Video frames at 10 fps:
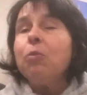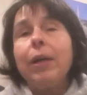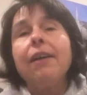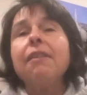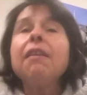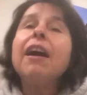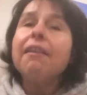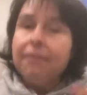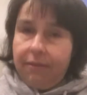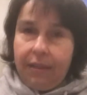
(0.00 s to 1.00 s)
Well,
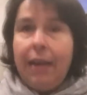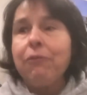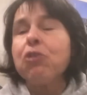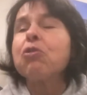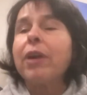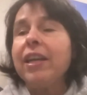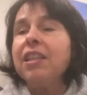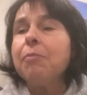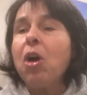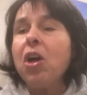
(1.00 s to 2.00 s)
after trying
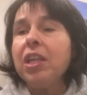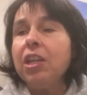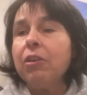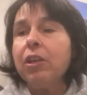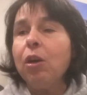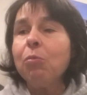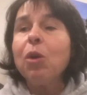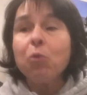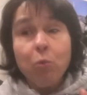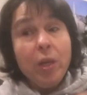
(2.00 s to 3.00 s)
them on here at home
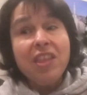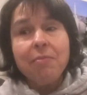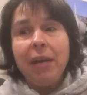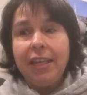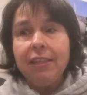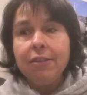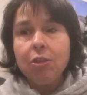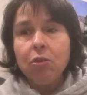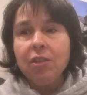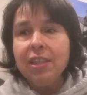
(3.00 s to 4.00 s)
with my
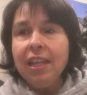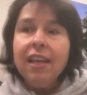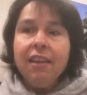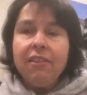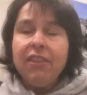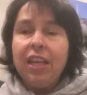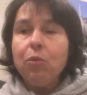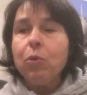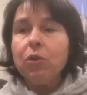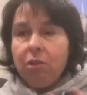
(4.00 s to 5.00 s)
inserts, they
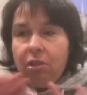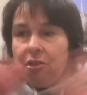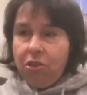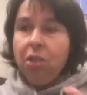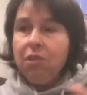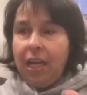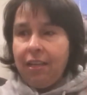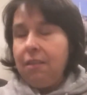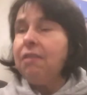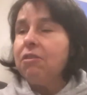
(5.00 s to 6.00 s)
were too tight.
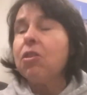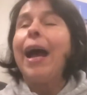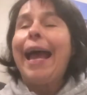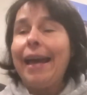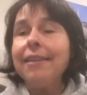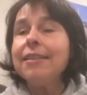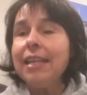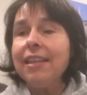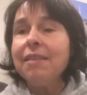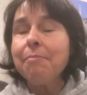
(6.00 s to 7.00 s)
So I had to
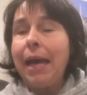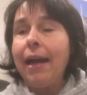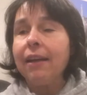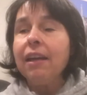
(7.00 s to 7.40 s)
take them back